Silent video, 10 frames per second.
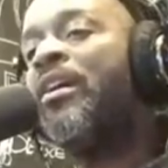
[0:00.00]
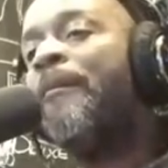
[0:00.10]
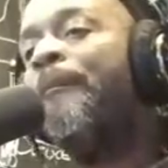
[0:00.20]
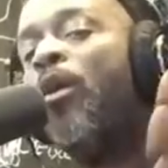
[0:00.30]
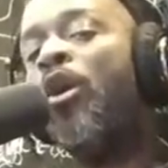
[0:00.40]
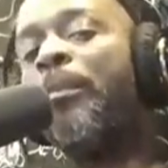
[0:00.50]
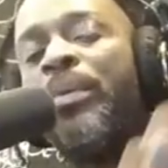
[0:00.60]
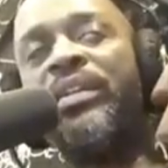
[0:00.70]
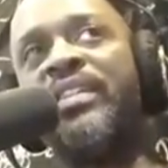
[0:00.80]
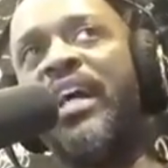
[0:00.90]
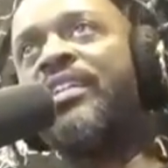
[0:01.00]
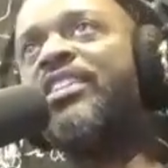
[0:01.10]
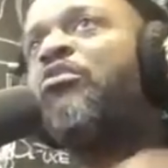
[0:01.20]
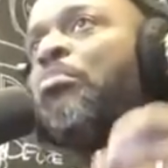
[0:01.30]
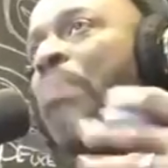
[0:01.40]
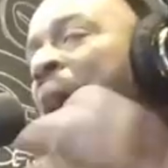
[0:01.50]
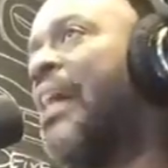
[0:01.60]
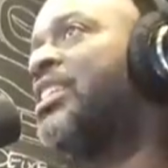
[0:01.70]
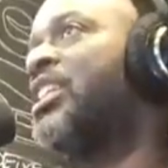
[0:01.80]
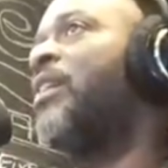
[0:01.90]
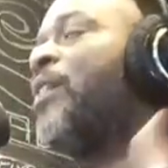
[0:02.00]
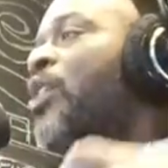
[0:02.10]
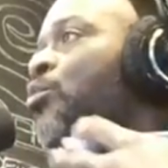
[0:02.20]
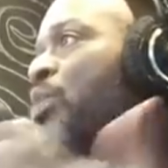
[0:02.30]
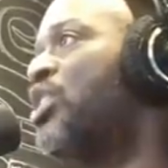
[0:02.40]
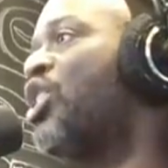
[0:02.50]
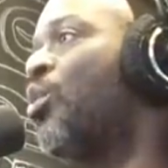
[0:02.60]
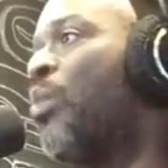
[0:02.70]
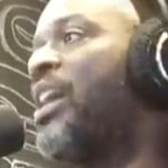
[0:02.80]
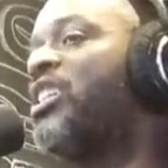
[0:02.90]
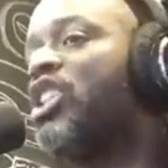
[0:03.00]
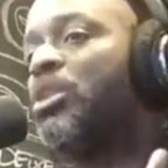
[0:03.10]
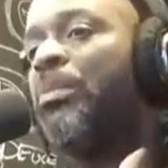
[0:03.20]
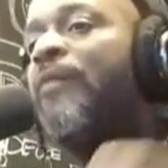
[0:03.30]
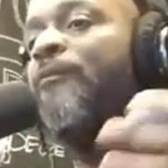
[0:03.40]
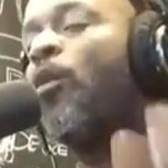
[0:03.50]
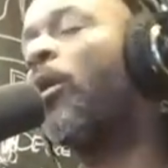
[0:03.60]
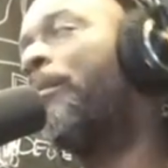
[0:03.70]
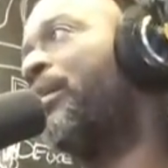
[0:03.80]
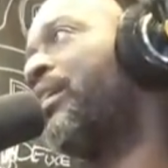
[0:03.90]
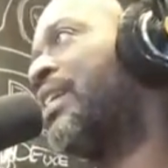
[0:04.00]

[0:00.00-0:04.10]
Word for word: more productive, positive, enriching ways to spend $4 billion